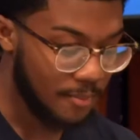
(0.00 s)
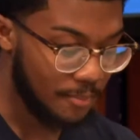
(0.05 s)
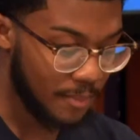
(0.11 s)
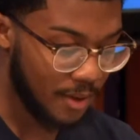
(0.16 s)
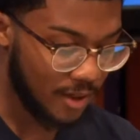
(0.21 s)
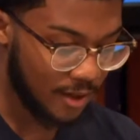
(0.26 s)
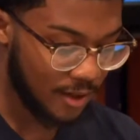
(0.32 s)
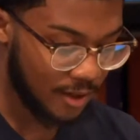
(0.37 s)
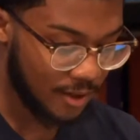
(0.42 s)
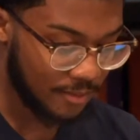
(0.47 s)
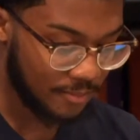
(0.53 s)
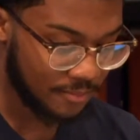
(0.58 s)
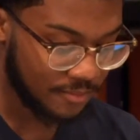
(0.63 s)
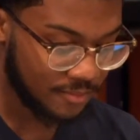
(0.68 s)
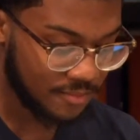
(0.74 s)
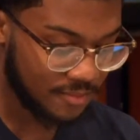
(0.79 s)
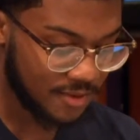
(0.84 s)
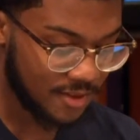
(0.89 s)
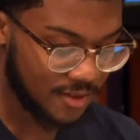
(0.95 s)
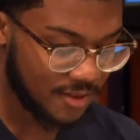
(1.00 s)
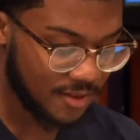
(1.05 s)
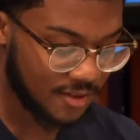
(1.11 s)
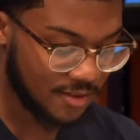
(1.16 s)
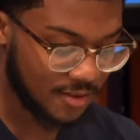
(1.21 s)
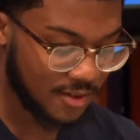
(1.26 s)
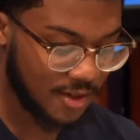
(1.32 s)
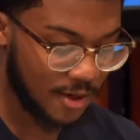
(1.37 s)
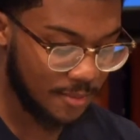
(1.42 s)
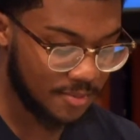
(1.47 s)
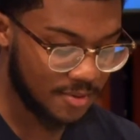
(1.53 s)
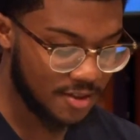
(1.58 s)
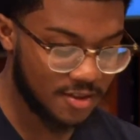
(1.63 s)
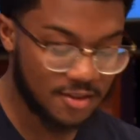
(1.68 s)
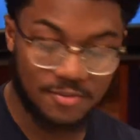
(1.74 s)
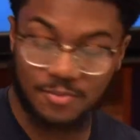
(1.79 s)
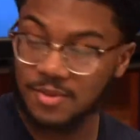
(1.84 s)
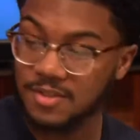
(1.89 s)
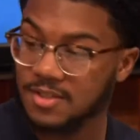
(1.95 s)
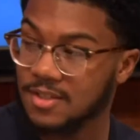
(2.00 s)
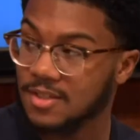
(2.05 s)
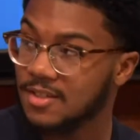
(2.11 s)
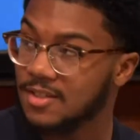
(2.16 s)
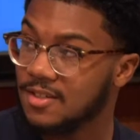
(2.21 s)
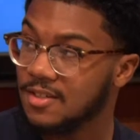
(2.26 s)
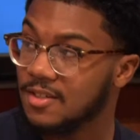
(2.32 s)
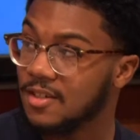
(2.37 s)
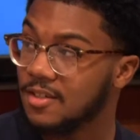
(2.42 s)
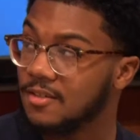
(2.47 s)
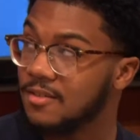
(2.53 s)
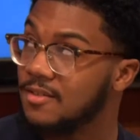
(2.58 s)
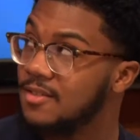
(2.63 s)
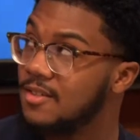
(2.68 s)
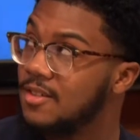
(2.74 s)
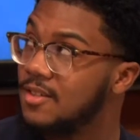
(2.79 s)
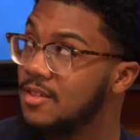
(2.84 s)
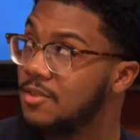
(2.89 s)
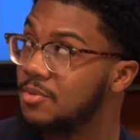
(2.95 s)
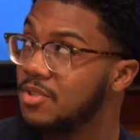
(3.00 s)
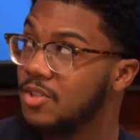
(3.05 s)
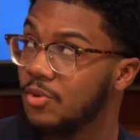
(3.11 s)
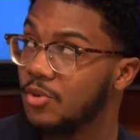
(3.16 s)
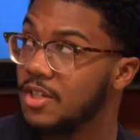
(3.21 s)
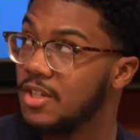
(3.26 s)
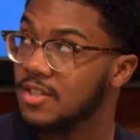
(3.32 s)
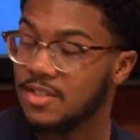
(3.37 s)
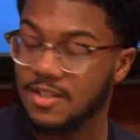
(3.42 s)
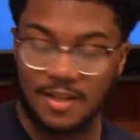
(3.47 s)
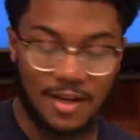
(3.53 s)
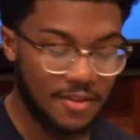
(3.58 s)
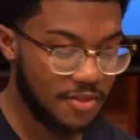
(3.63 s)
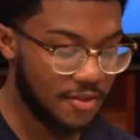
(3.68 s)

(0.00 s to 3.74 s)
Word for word: but um, since this competition was just, you know, it was so easy, I sure.